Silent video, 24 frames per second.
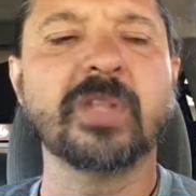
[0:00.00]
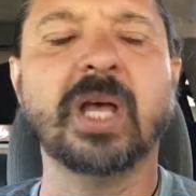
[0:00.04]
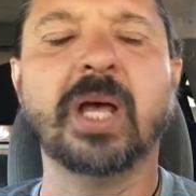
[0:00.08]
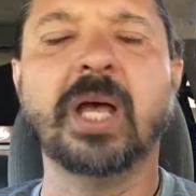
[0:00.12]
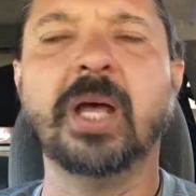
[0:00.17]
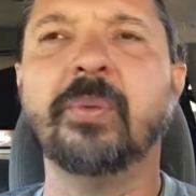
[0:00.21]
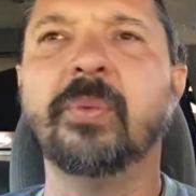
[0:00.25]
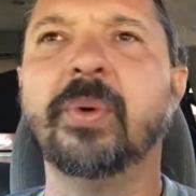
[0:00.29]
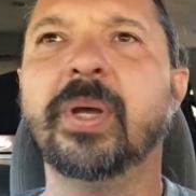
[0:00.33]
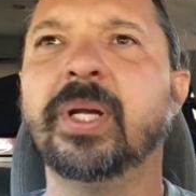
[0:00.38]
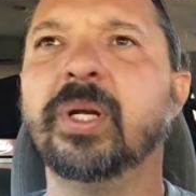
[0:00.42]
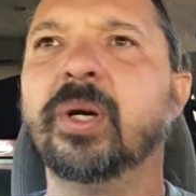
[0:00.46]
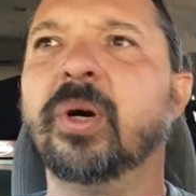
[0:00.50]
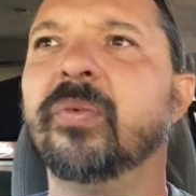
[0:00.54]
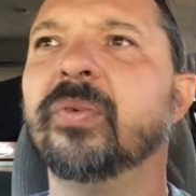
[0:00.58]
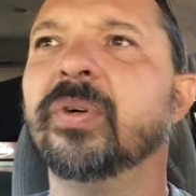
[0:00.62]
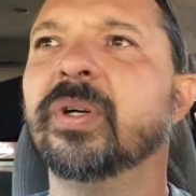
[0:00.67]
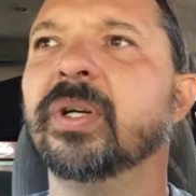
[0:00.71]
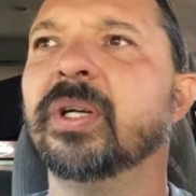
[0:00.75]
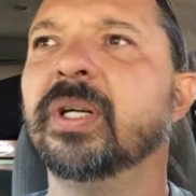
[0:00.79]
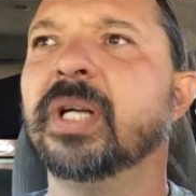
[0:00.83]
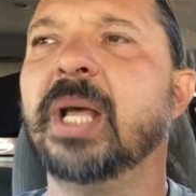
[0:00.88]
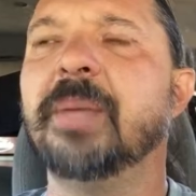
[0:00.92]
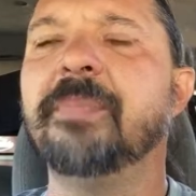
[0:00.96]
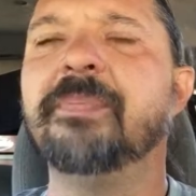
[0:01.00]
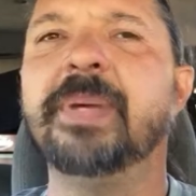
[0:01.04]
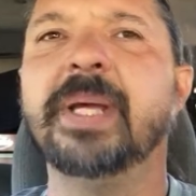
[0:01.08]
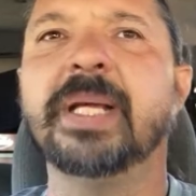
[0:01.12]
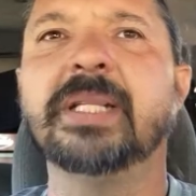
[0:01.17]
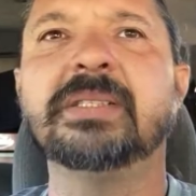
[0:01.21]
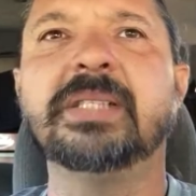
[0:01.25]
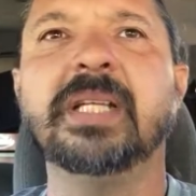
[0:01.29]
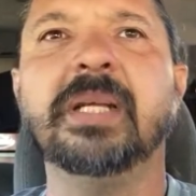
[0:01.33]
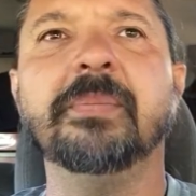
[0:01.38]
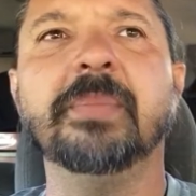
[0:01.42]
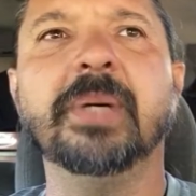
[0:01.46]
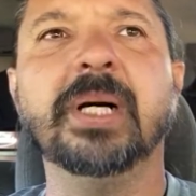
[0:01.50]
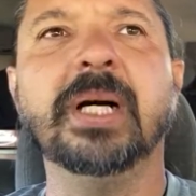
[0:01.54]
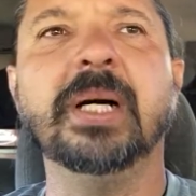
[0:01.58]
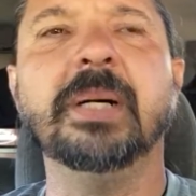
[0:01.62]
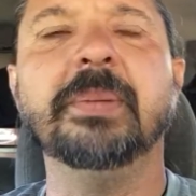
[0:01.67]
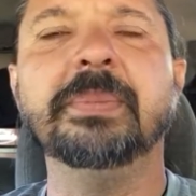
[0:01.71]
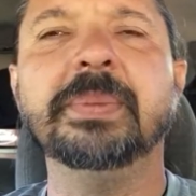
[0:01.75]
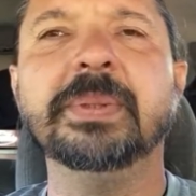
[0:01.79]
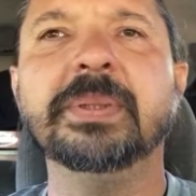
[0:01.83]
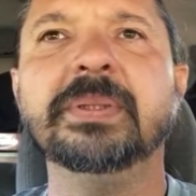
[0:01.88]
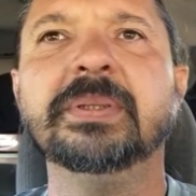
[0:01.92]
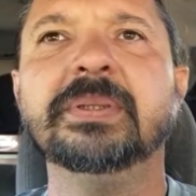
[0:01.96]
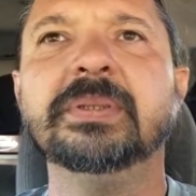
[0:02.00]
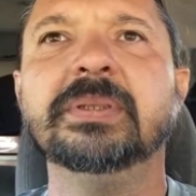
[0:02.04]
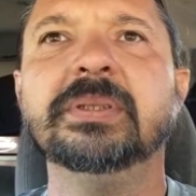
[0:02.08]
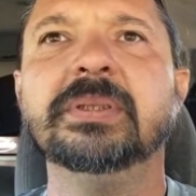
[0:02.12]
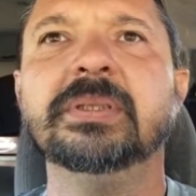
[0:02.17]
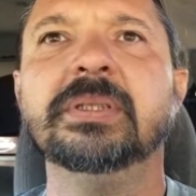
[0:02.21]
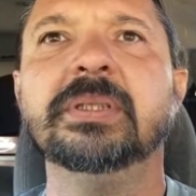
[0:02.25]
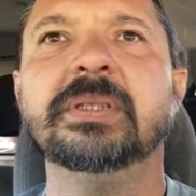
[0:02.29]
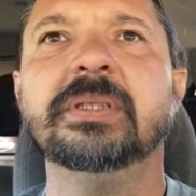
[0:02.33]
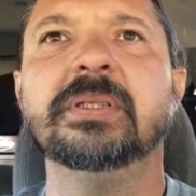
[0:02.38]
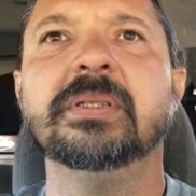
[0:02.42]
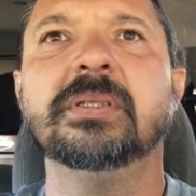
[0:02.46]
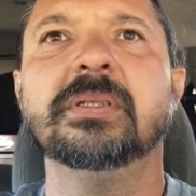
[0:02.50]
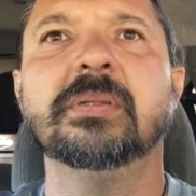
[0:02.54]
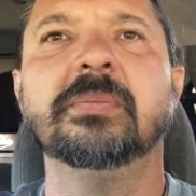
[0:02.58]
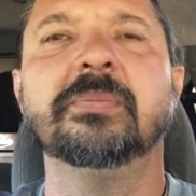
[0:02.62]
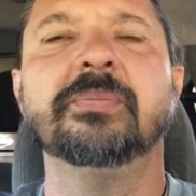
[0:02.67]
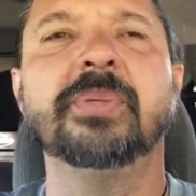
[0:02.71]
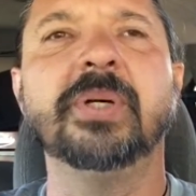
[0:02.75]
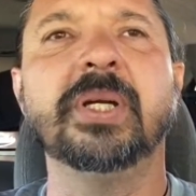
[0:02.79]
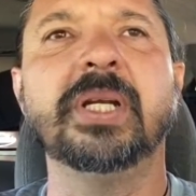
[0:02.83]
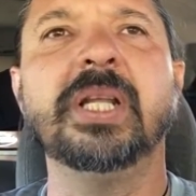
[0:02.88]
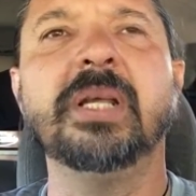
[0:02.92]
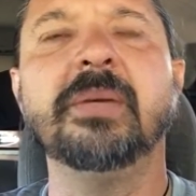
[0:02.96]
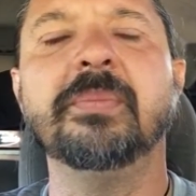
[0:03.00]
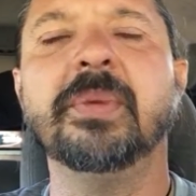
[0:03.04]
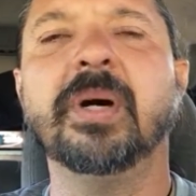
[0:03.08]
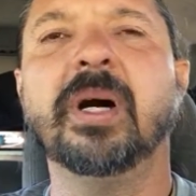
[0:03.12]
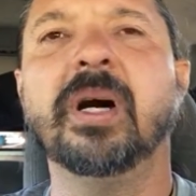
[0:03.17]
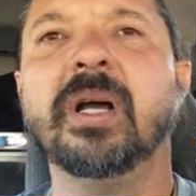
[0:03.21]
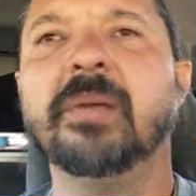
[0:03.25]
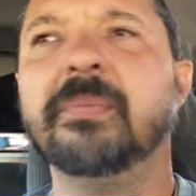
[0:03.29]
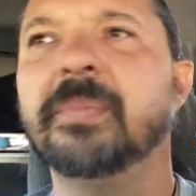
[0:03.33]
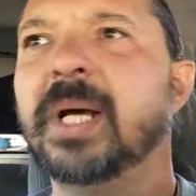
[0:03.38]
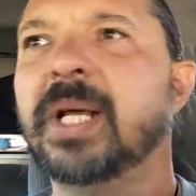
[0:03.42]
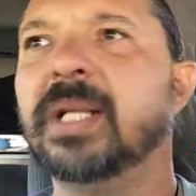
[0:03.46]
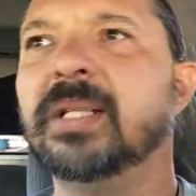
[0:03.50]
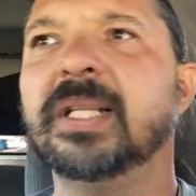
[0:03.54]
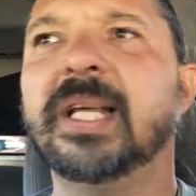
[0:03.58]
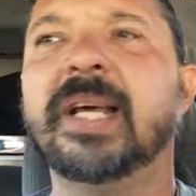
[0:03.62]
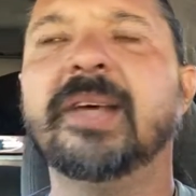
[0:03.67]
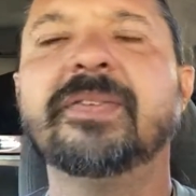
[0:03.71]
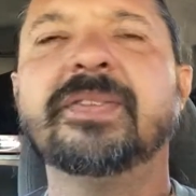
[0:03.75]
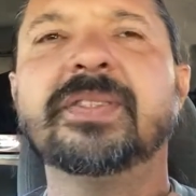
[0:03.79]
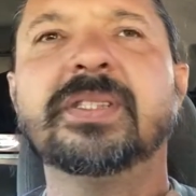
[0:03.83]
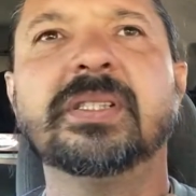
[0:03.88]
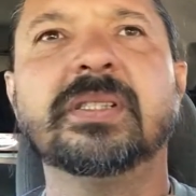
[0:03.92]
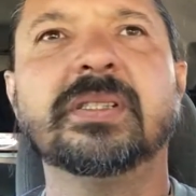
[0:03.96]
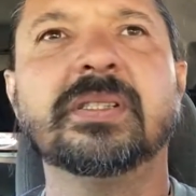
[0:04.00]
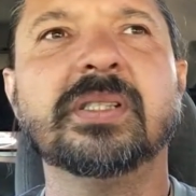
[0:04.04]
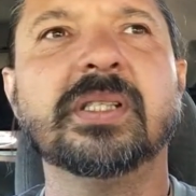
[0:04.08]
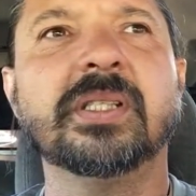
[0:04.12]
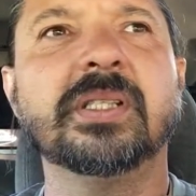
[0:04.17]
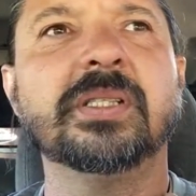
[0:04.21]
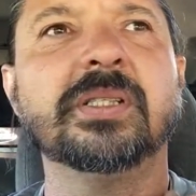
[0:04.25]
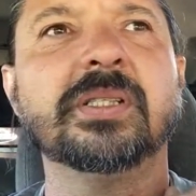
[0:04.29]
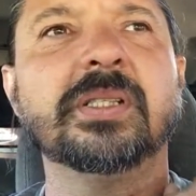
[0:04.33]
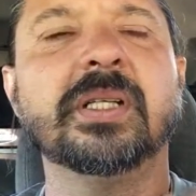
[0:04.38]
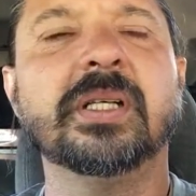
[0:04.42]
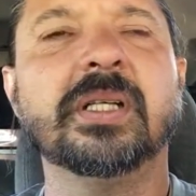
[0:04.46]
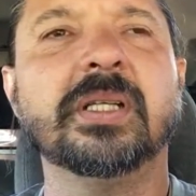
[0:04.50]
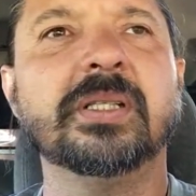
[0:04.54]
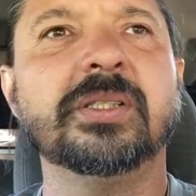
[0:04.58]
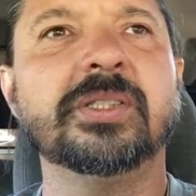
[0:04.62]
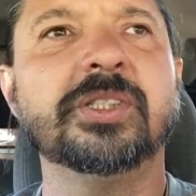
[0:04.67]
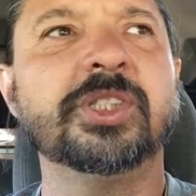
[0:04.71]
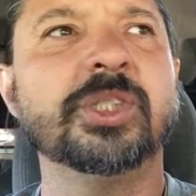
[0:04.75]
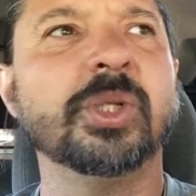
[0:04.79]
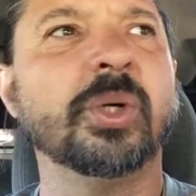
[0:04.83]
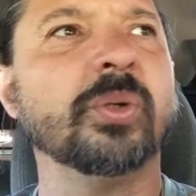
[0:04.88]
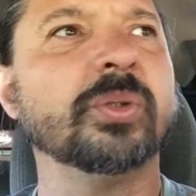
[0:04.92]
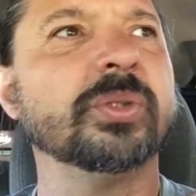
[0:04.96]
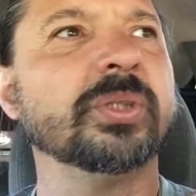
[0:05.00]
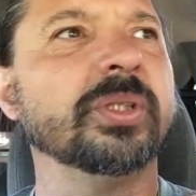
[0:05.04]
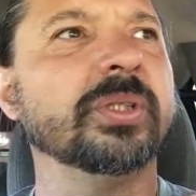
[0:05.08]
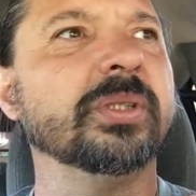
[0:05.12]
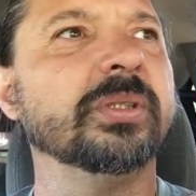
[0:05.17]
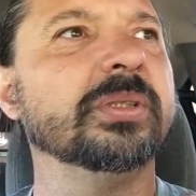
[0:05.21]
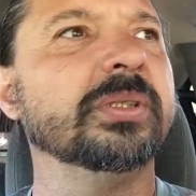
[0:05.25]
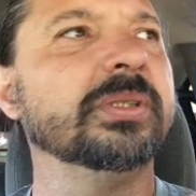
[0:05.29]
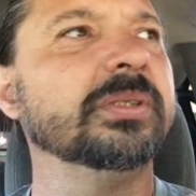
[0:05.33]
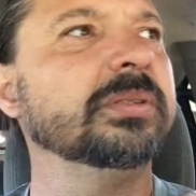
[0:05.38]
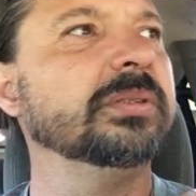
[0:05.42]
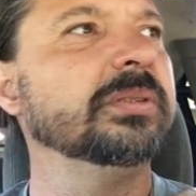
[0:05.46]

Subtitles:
I went over and I picked him up, put him on my left shoulder,